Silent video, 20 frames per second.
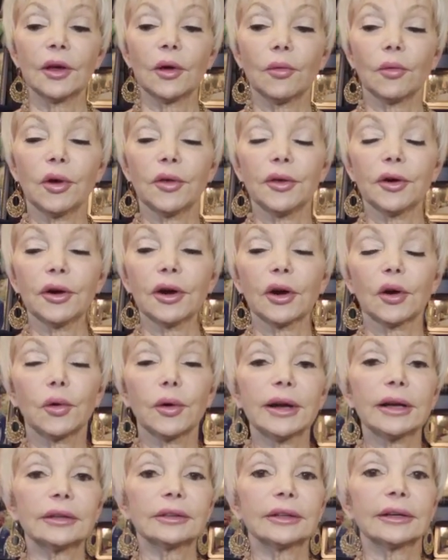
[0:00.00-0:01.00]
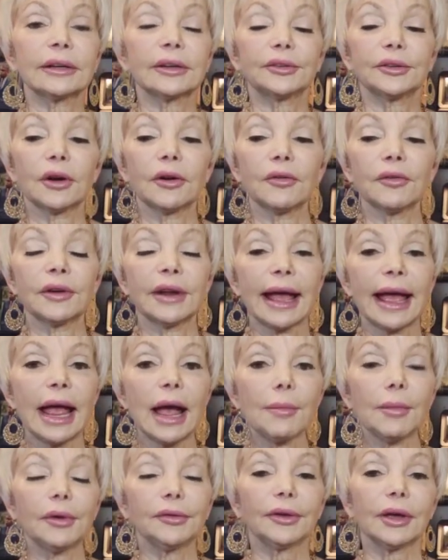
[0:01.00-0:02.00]
where there are quick links over to
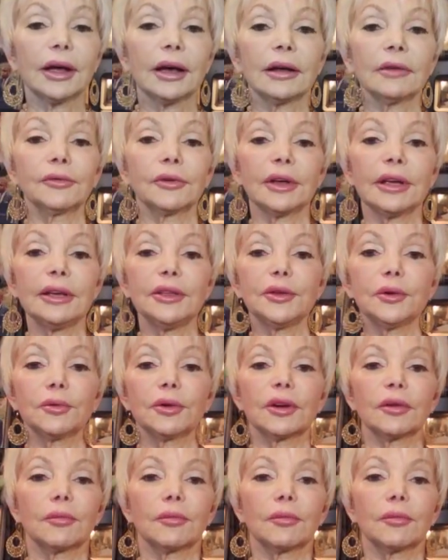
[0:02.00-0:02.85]
Amazon for either one